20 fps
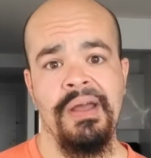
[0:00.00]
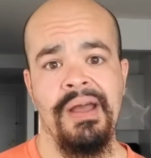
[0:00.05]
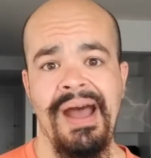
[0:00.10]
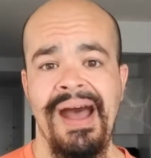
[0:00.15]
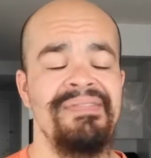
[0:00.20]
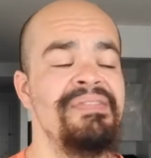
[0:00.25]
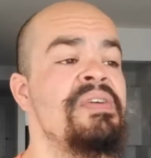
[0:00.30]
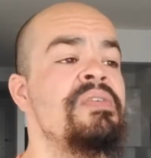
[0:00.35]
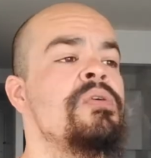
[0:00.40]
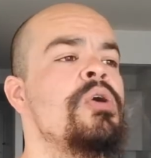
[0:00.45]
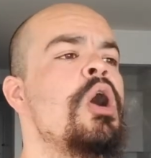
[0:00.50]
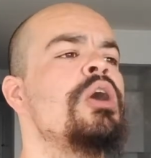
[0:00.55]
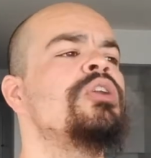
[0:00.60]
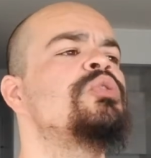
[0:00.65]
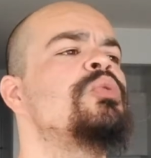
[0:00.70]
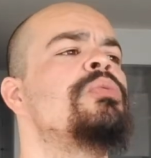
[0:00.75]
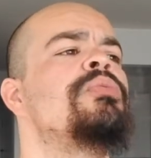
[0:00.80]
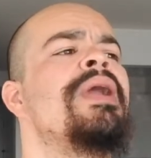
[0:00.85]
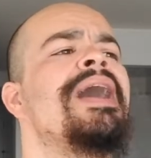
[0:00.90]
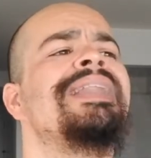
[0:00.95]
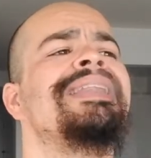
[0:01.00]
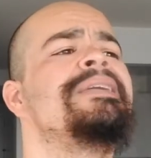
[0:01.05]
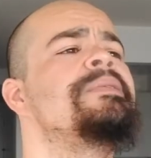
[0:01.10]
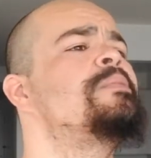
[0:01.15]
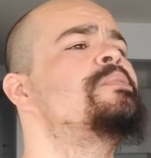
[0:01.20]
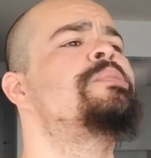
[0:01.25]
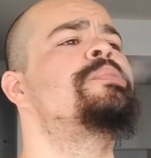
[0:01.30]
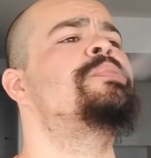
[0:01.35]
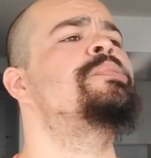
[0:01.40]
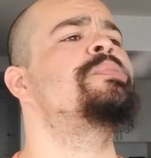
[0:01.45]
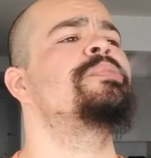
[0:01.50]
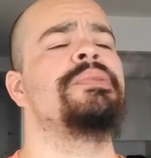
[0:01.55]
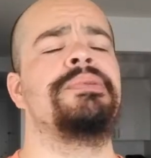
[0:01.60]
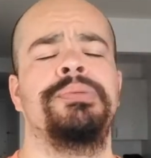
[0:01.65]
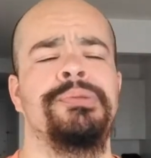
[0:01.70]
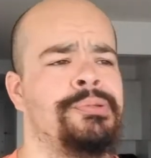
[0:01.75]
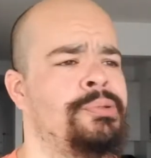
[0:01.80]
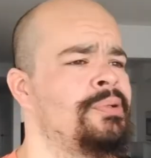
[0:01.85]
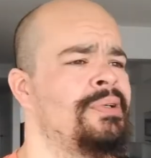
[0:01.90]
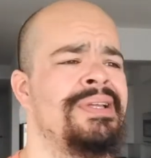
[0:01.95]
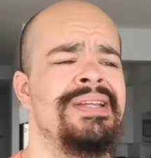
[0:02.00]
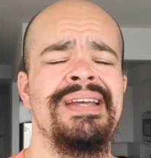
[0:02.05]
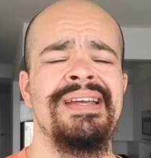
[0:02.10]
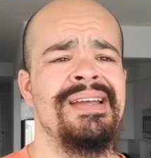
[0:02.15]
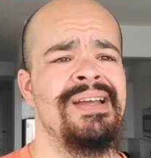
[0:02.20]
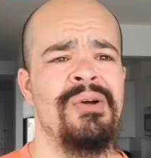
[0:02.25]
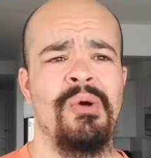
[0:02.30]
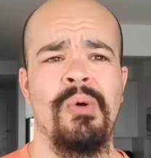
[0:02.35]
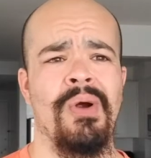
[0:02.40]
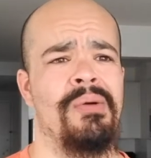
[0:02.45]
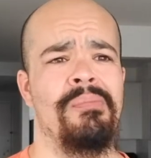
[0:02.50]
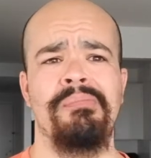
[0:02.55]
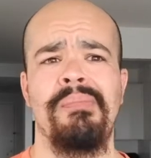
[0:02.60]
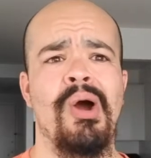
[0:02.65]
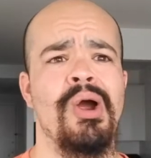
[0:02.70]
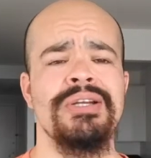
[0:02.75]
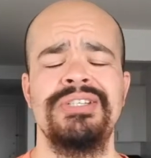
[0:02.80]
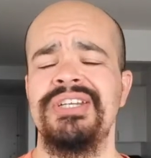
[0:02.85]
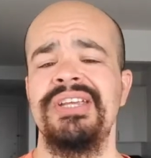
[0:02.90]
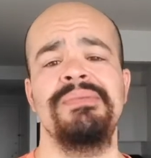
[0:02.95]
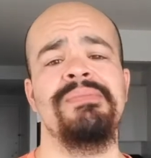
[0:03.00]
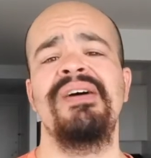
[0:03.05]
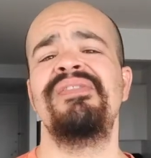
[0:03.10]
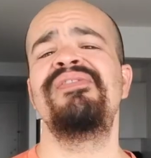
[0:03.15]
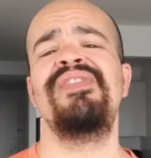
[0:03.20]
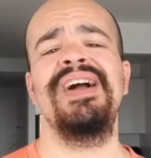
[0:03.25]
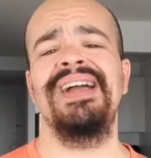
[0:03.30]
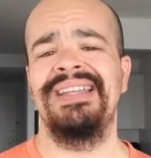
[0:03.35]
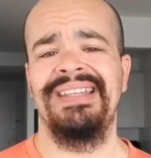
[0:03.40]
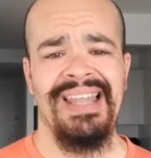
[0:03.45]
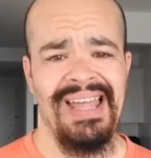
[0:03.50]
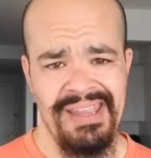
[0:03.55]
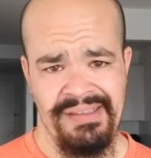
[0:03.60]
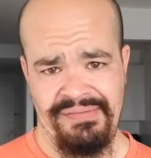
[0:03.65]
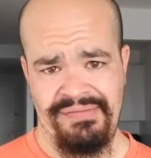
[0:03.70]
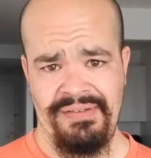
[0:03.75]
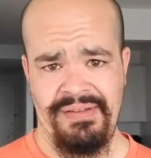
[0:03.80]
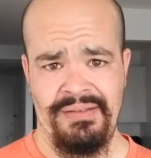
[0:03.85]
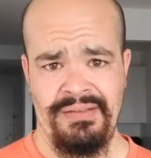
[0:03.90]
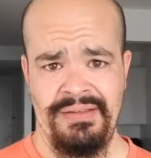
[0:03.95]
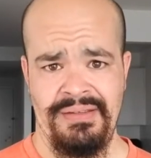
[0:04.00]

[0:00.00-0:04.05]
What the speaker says: I've never gone to a rally or a march in my fucking life.